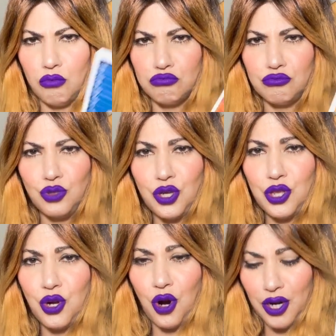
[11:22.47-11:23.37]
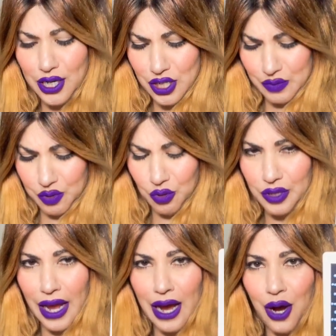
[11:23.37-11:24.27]
Look at the card I just pulled
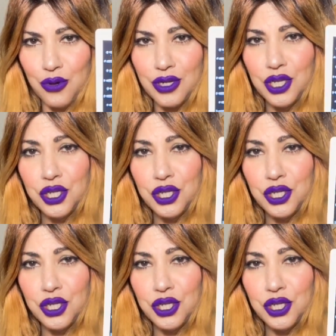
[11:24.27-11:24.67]
out.